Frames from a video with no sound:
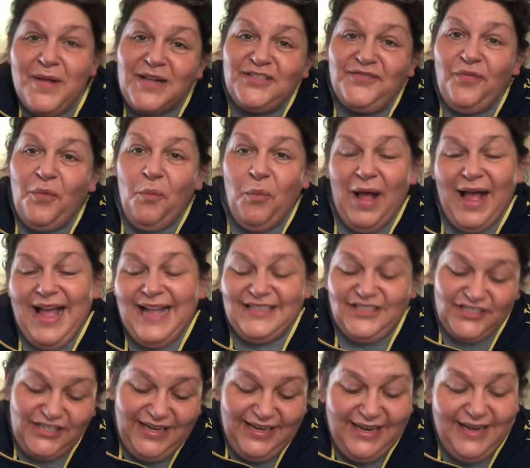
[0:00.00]
much for
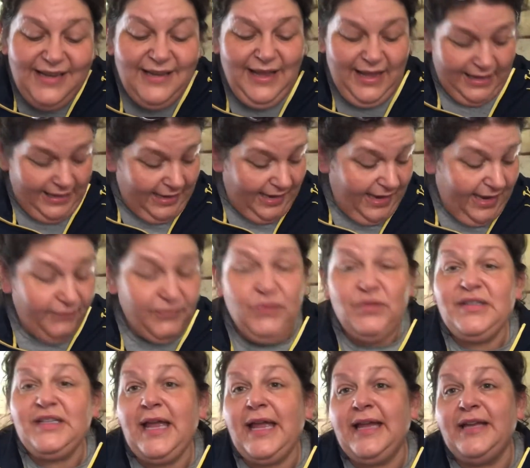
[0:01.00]
watching. I, I have you
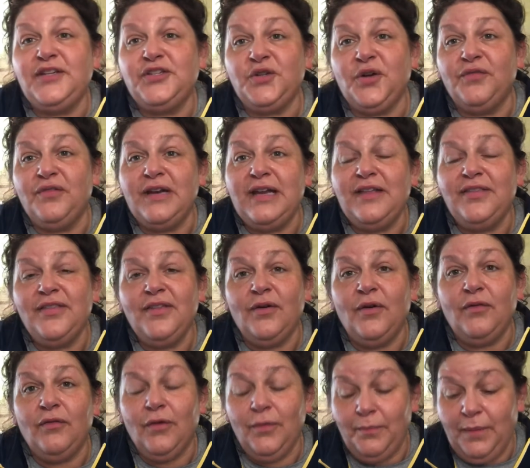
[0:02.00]
staged overneath,
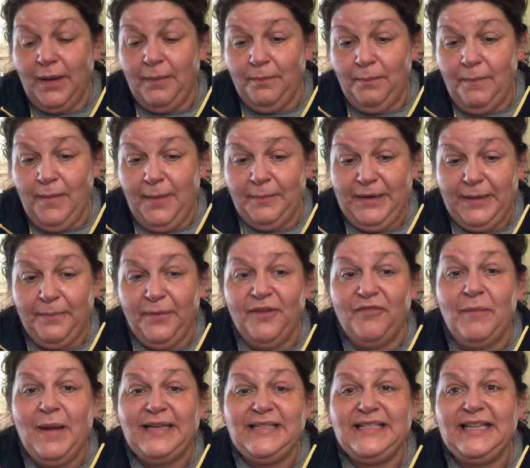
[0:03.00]
over, uh, I mean, above
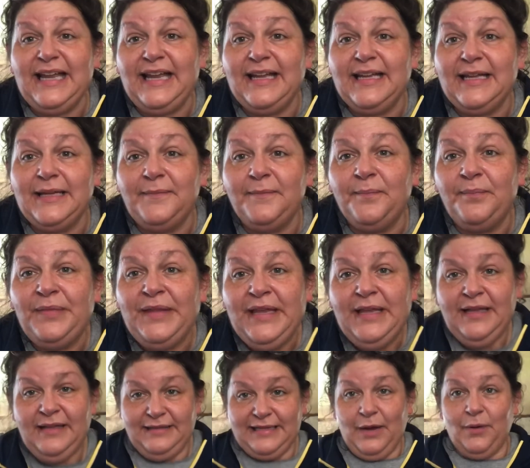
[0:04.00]
my sink, and
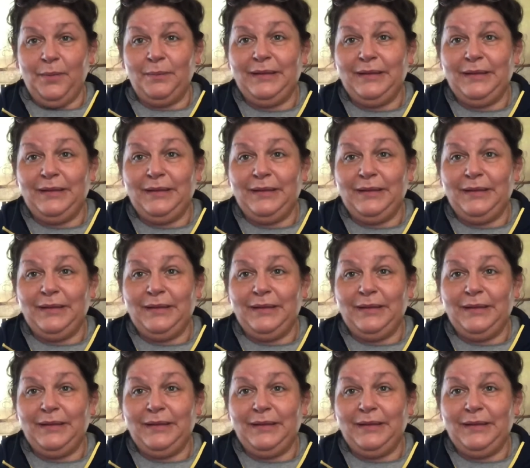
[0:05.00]
now